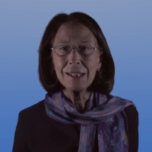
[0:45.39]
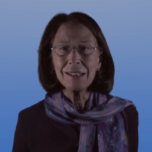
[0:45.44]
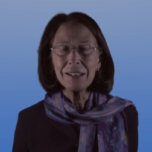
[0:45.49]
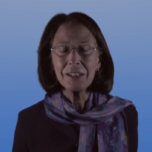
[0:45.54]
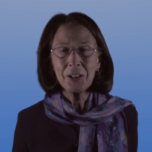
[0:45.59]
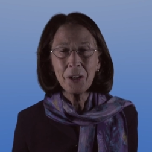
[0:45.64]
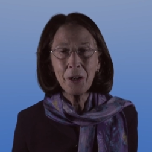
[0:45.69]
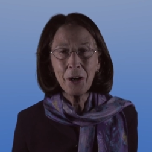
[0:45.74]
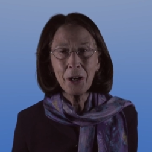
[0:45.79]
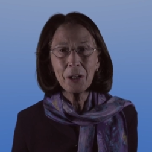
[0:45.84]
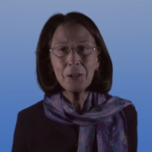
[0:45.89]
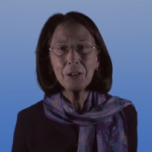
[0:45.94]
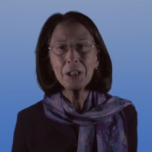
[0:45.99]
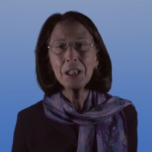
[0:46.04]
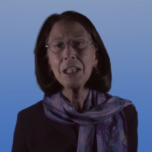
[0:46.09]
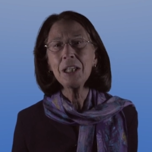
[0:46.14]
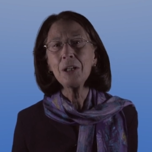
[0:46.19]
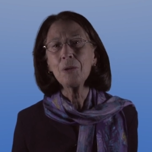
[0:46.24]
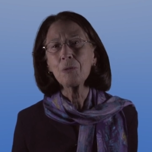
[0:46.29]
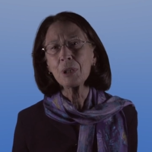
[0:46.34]

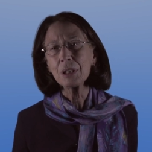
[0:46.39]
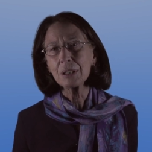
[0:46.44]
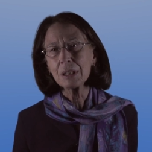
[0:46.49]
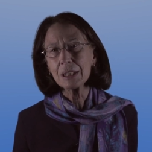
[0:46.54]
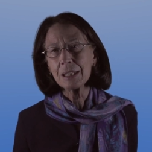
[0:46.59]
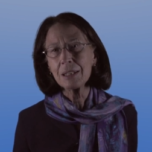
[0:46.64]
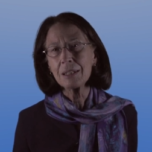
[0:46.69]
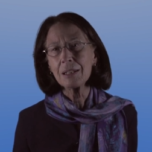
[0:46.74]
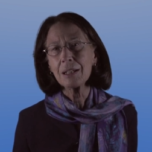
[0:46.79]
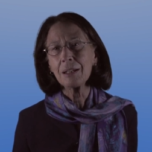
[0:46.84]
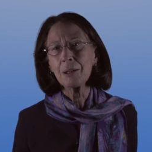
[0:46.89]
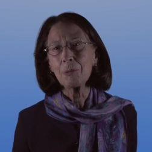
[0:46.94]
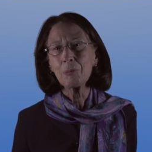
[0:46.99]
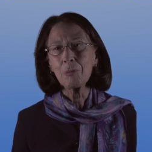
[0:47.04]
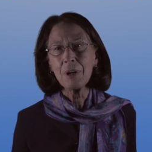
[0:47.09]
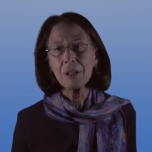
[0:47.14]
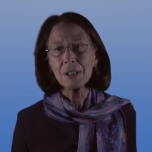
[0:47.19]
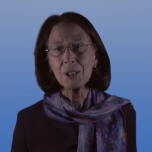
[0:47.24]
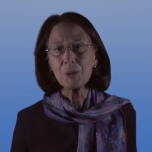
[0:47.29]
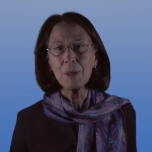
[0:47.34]
entirely realistic
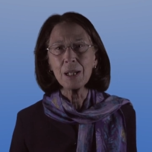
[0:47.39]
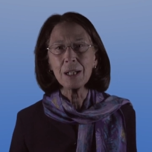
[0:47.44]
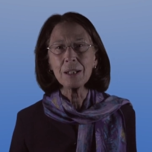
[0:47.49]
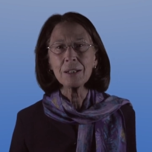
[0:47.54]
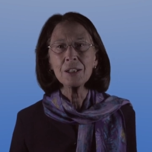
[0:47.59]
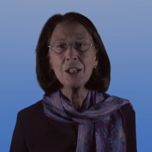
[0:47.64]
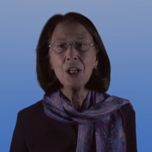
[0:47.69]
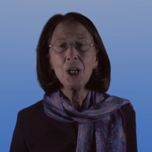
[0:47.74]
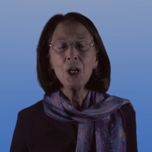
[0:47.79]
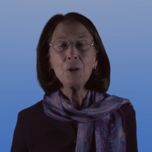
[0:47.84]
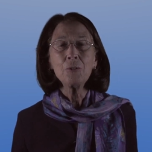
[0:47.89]
prospect